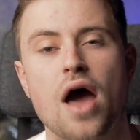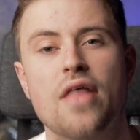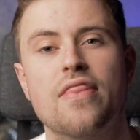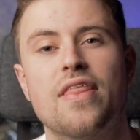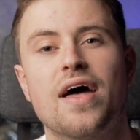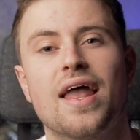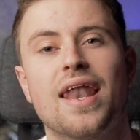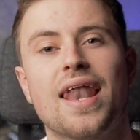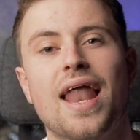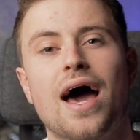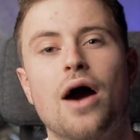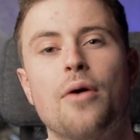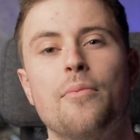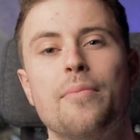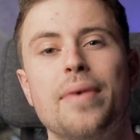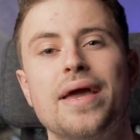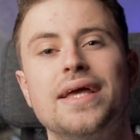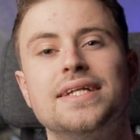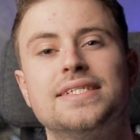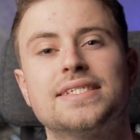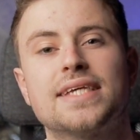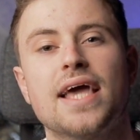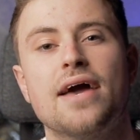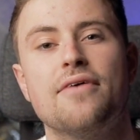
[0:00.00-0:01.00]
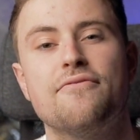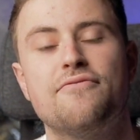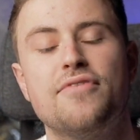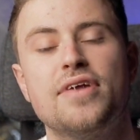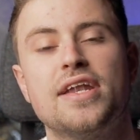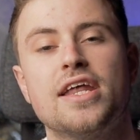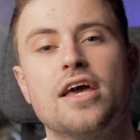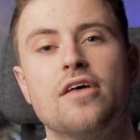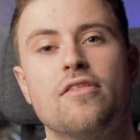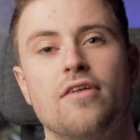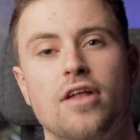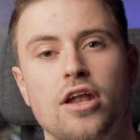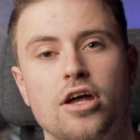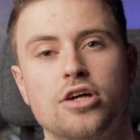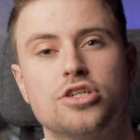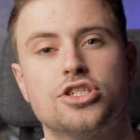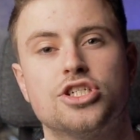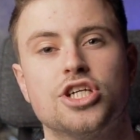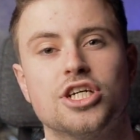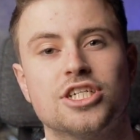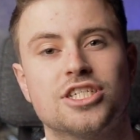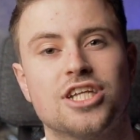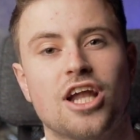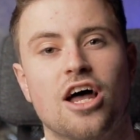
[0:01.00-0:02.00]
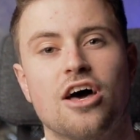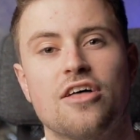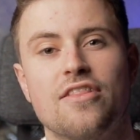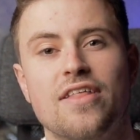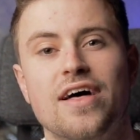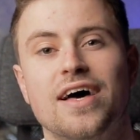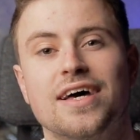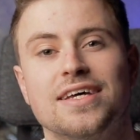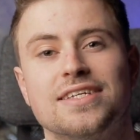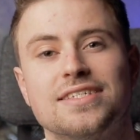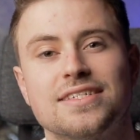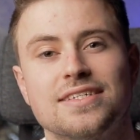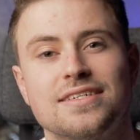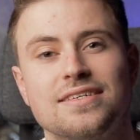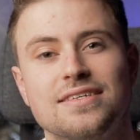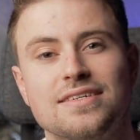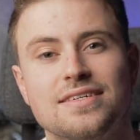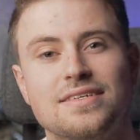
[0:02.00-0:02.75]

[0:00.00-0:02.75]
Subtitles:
that allow me to get video that looks just like this.